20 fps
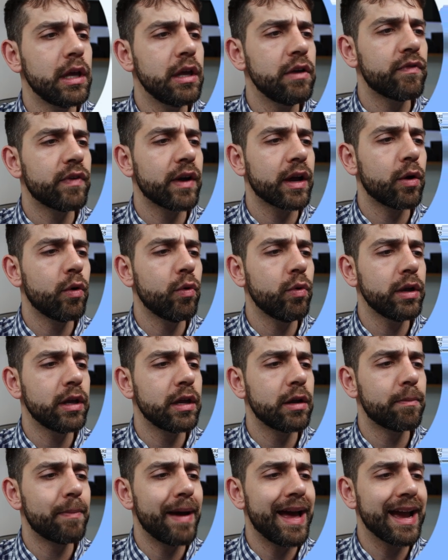If I go
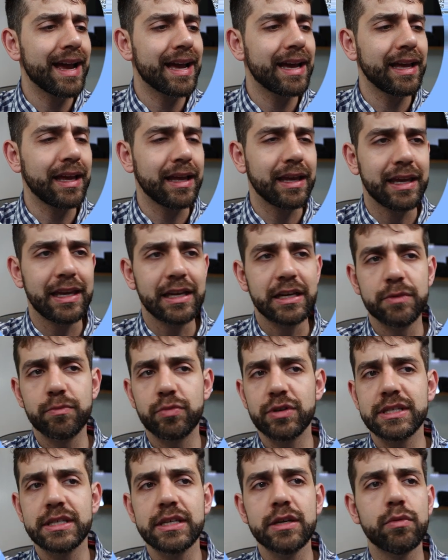here back here
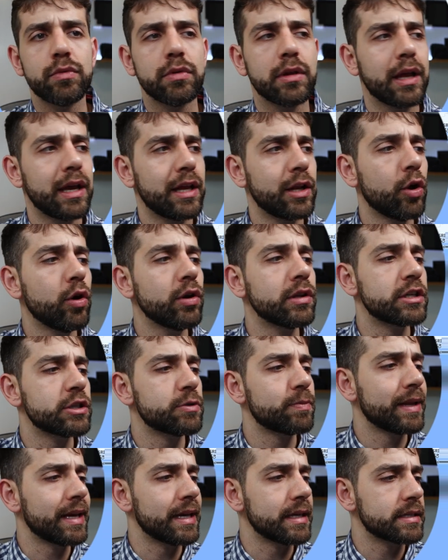in Brazil, another
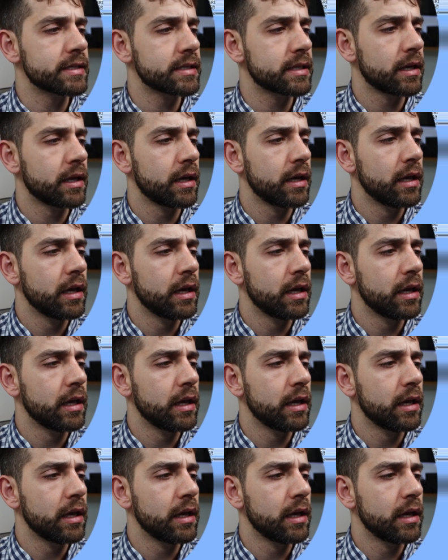place.